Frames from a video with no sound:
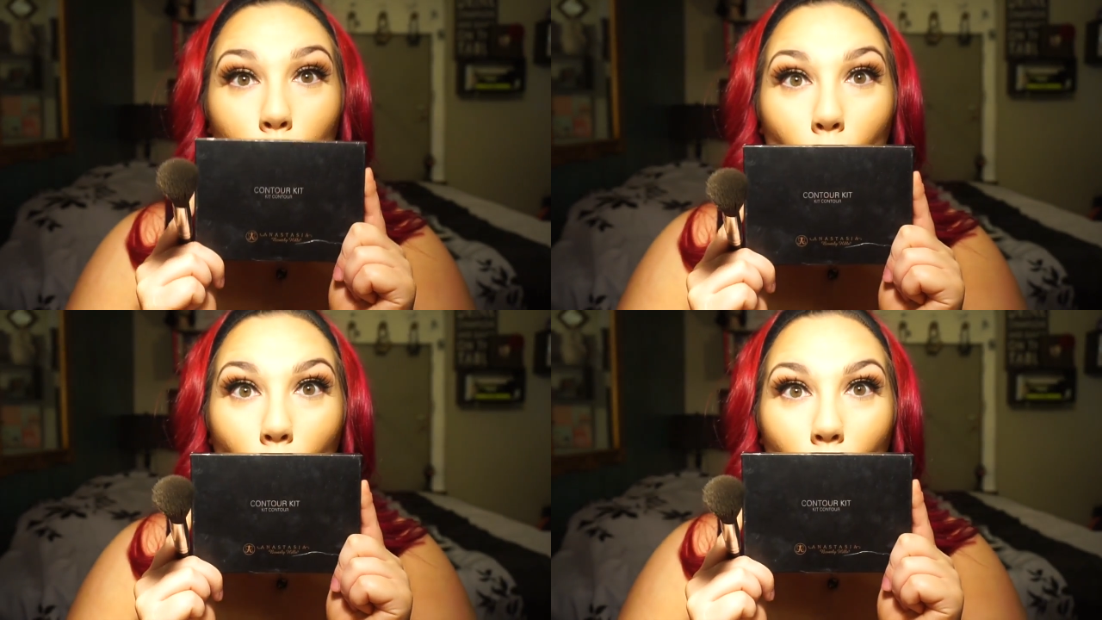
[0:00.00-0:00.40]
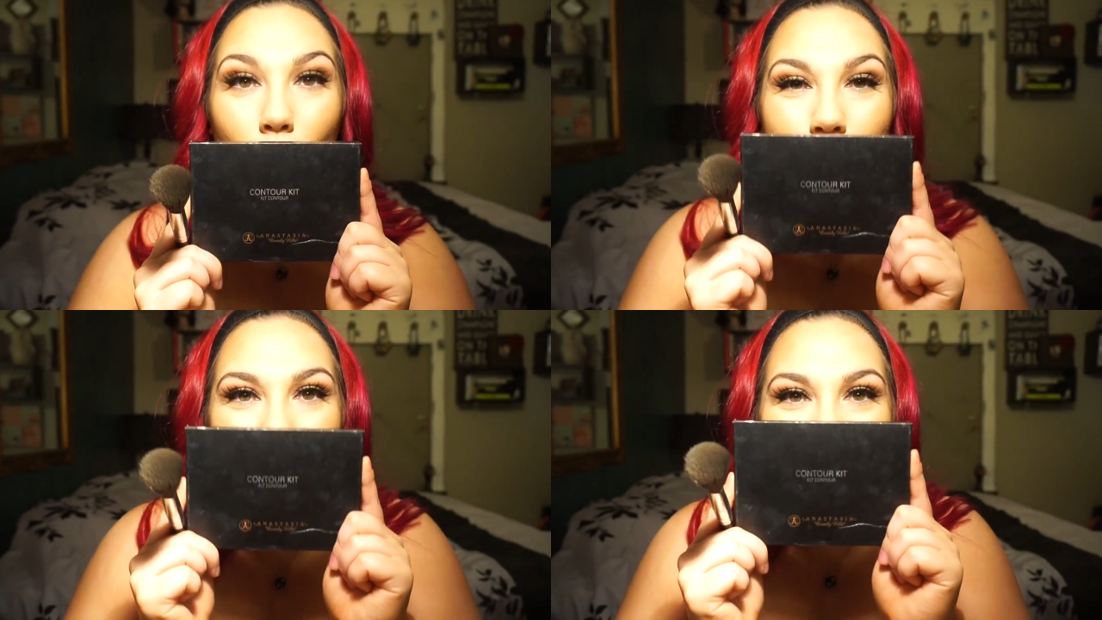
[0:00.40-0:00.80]
with the
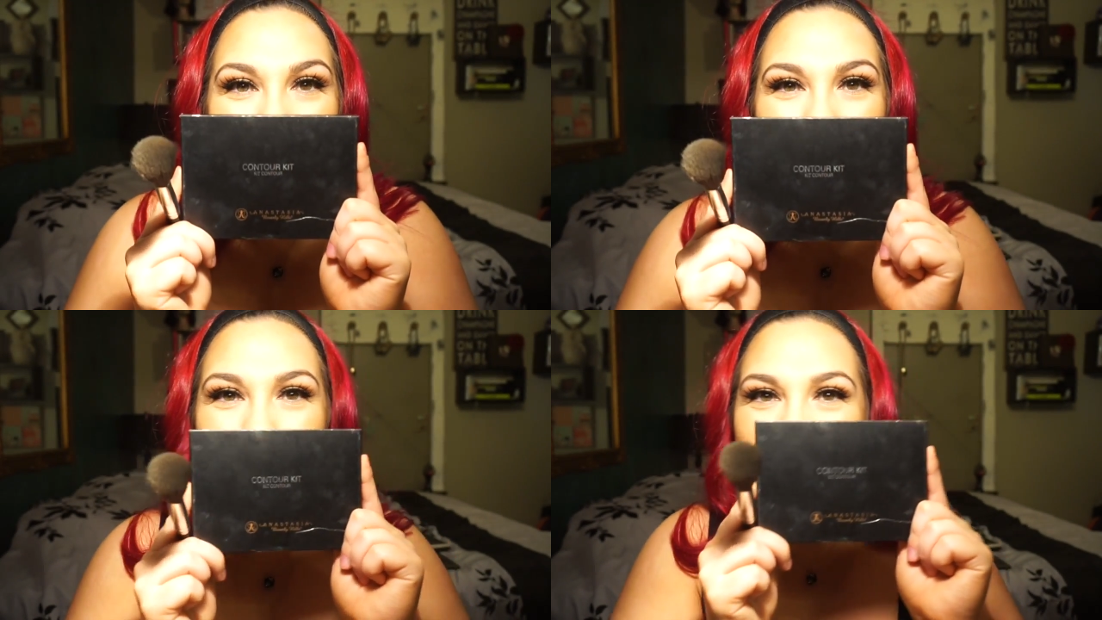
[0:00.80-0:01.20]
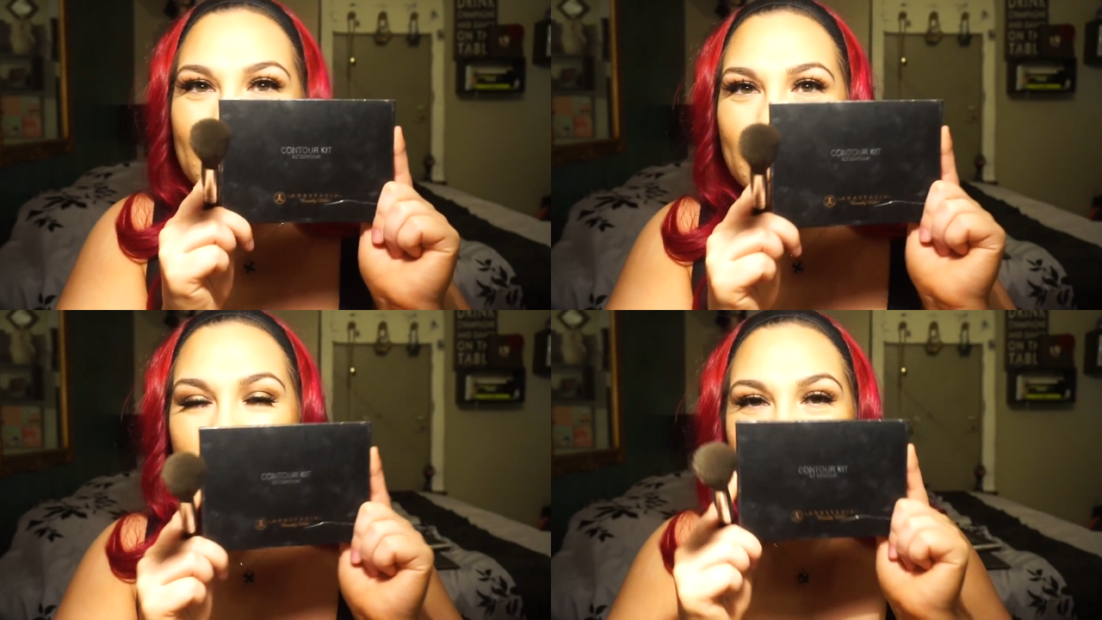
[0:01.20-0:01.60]
Anastasia Beverly
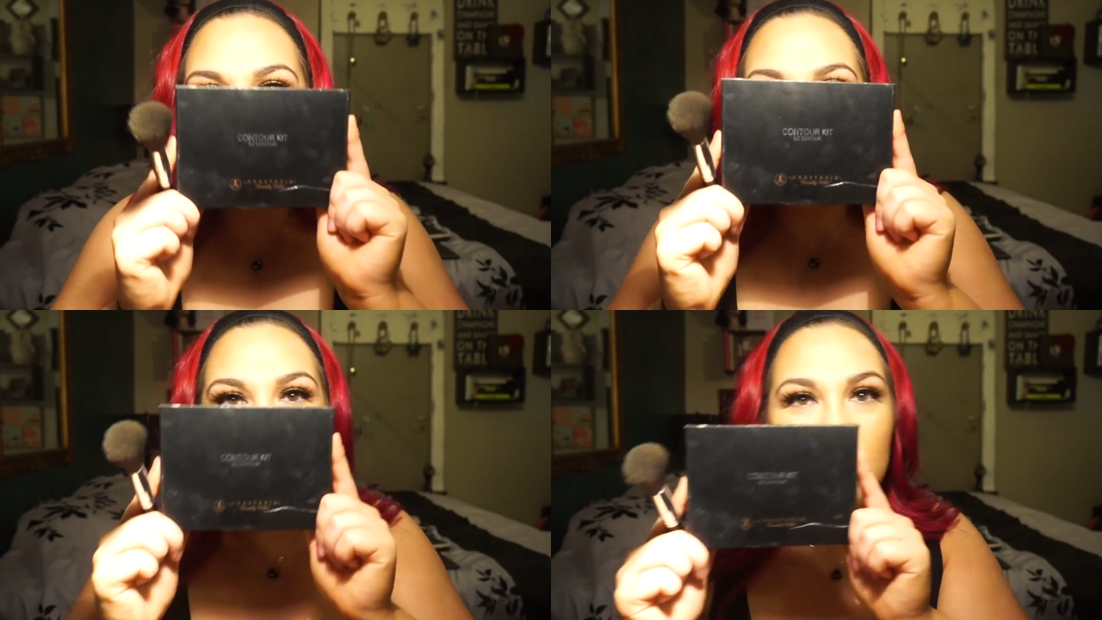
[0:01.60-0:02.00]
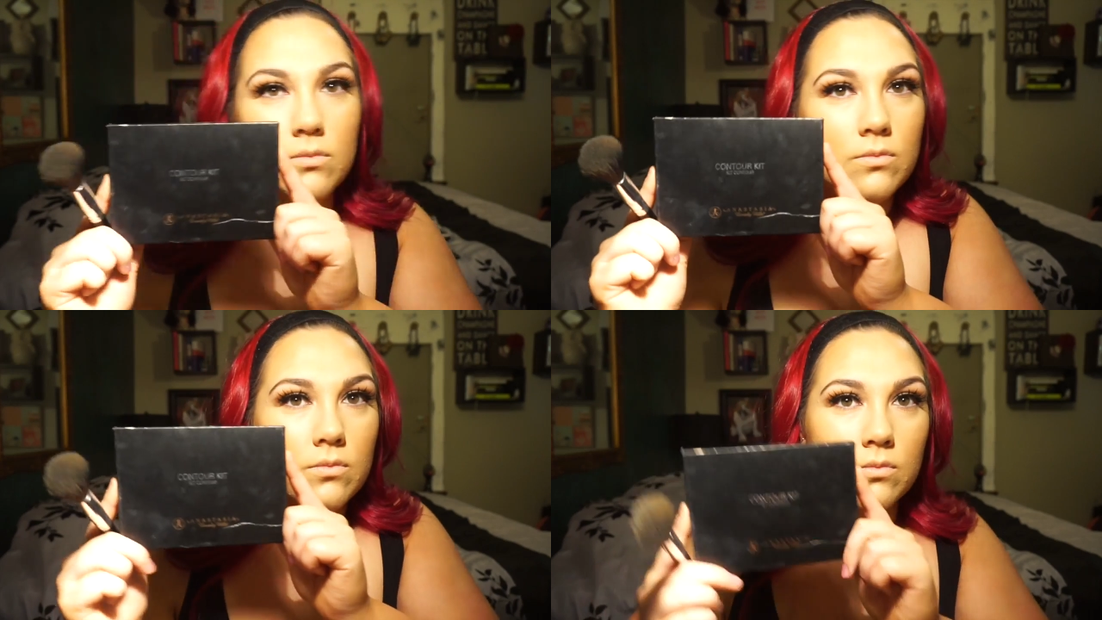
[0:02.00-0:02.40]
Hills Contour
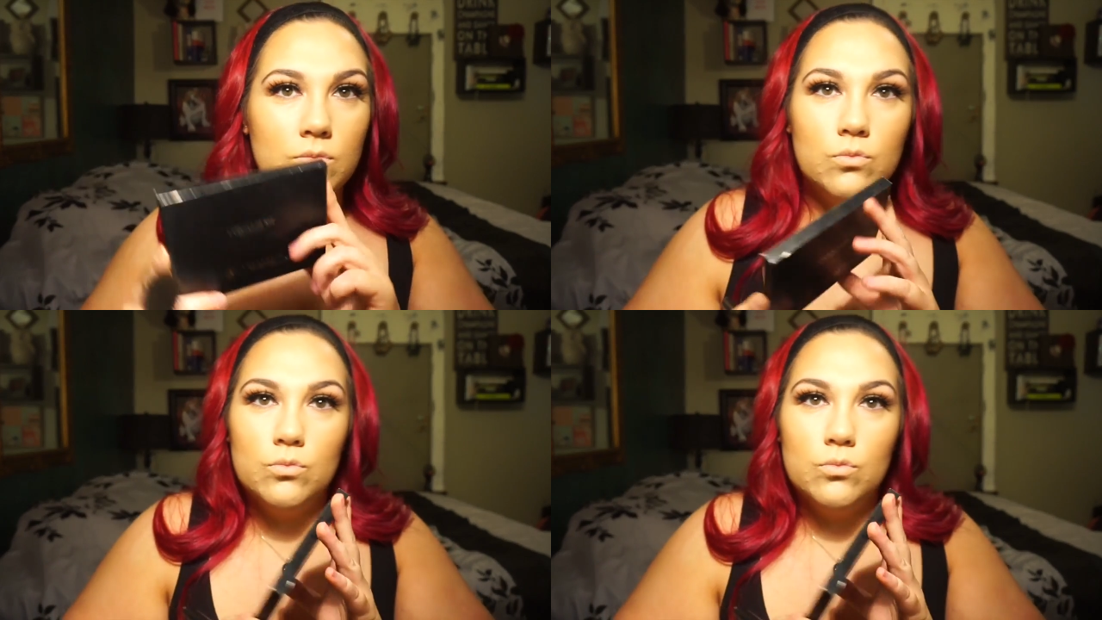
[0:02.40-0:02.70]
Kit. I'm going to